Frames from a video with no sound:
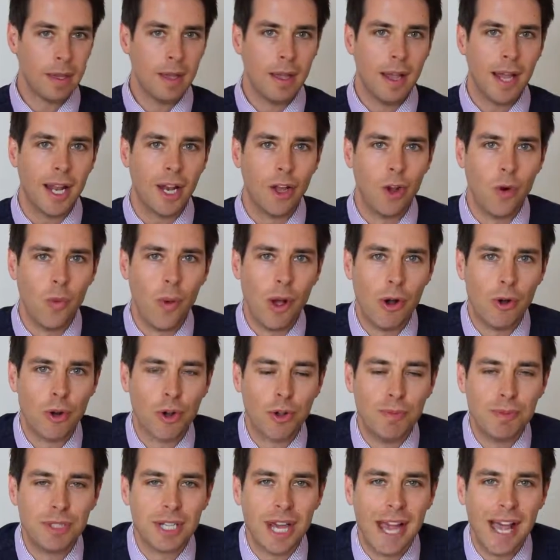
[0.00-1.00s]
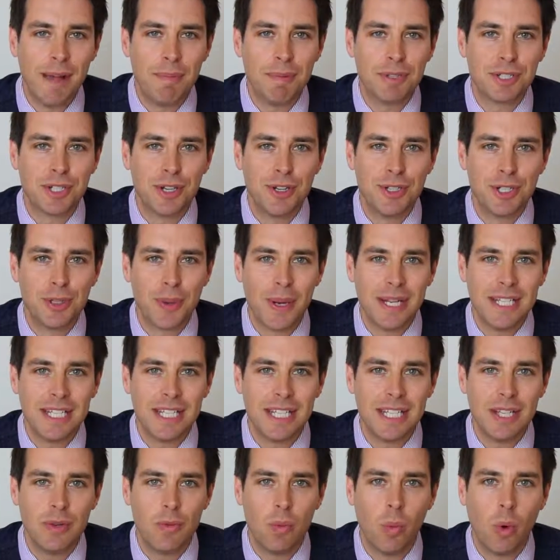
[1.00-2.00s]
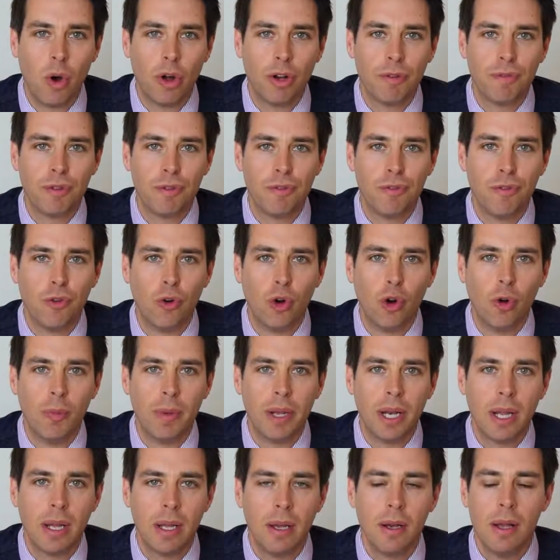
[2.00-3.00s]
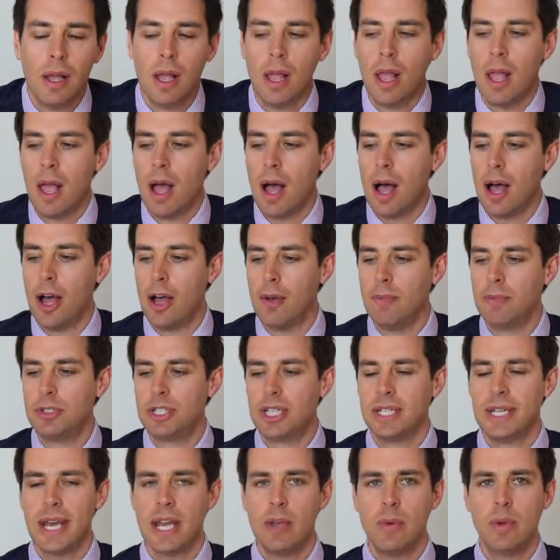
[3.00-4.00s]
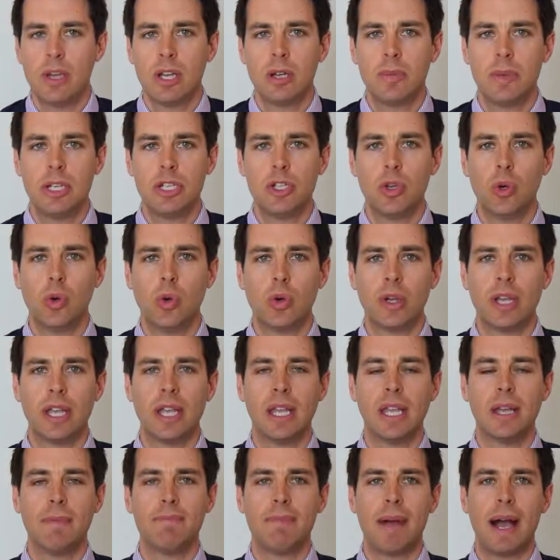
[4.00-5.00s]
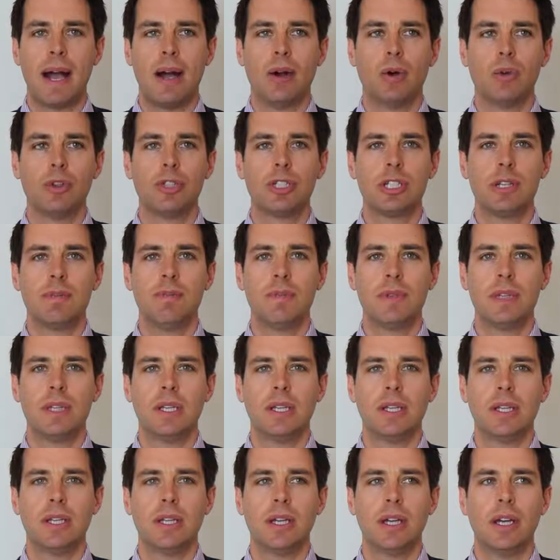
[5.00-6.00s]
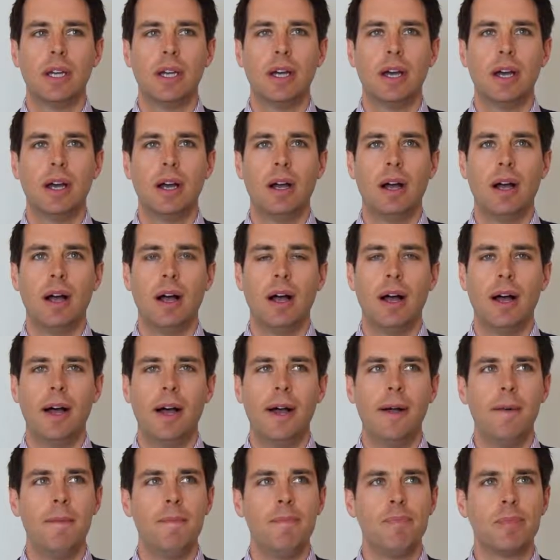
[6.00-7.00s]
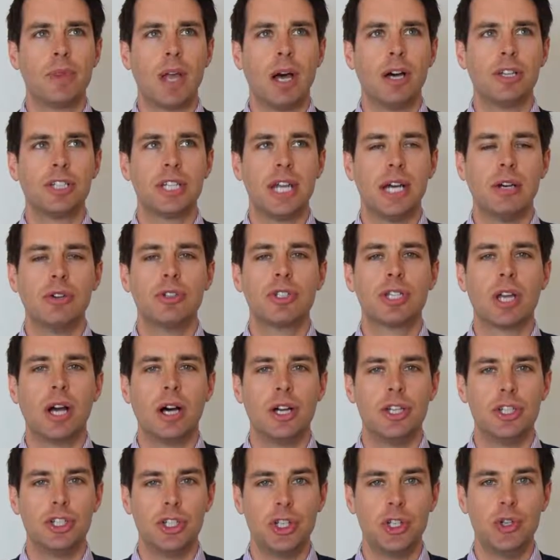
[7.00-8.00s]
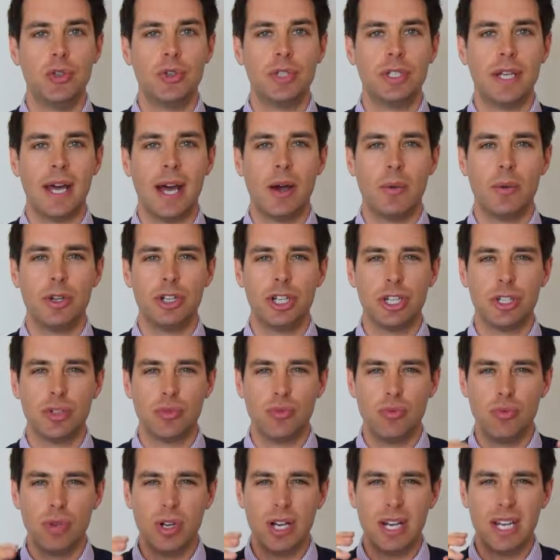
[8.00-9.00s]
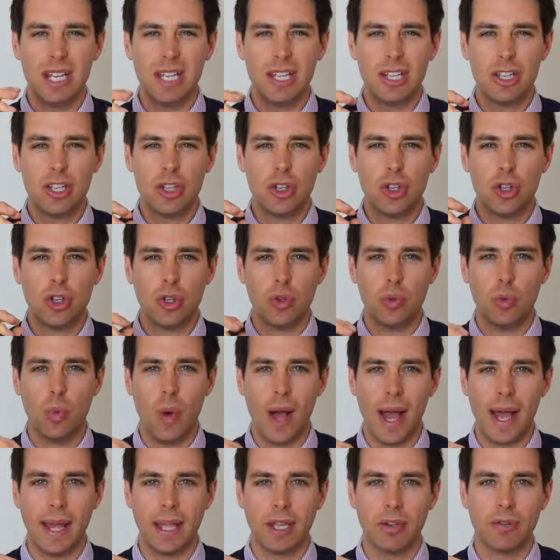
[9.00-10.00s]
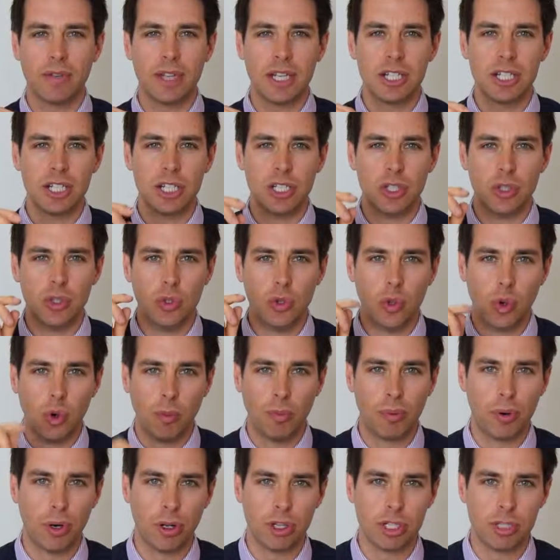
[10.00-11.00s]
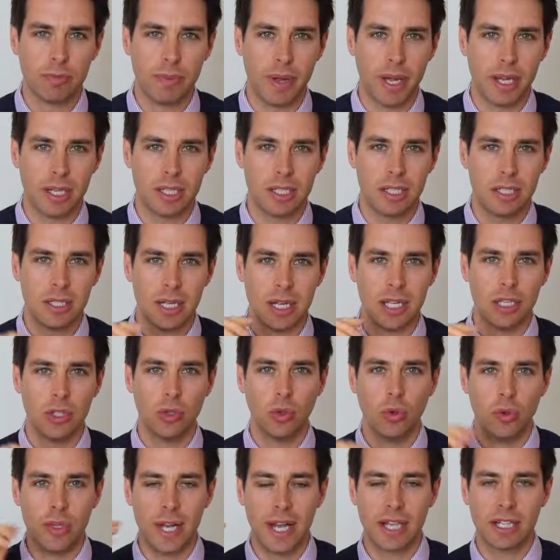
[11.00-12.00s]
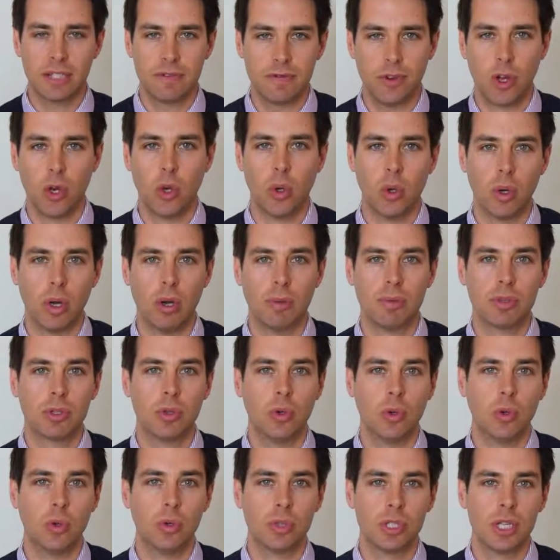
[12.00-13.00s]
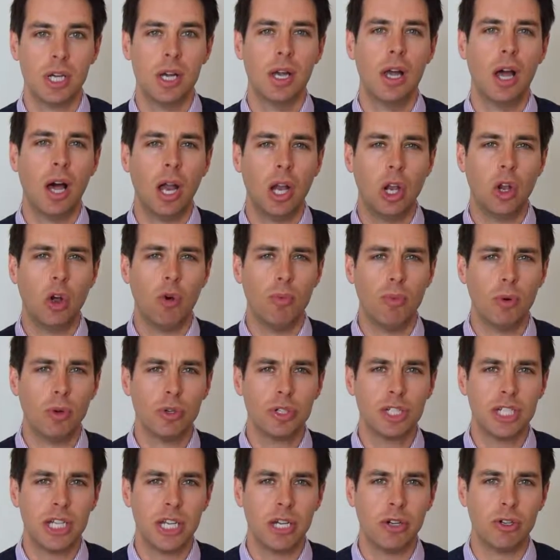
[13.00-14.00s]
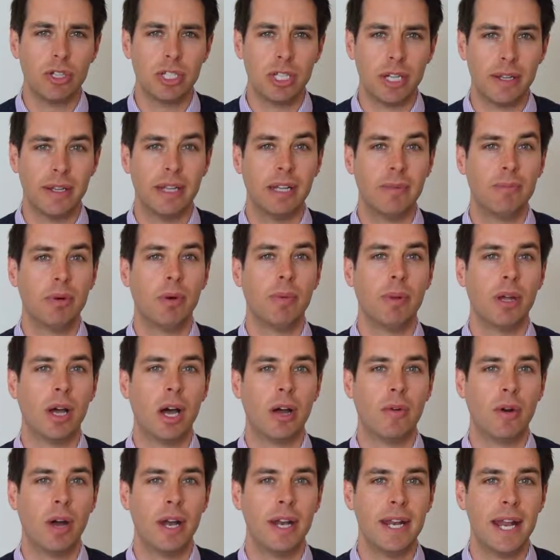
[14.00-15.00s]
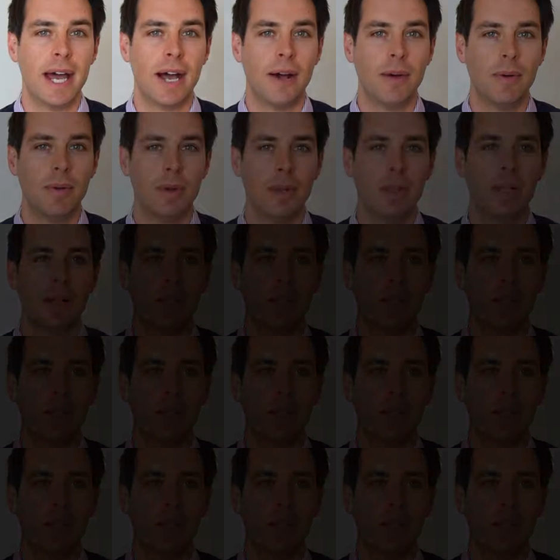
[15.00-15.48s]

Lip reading: Hello and welcome to episode 21 of The Formula. Today we're going to be talking about something that our sales guys use now, which is a really good way of getting your prospects to take your next follow-up calls a lot more seriously than they probably are right now.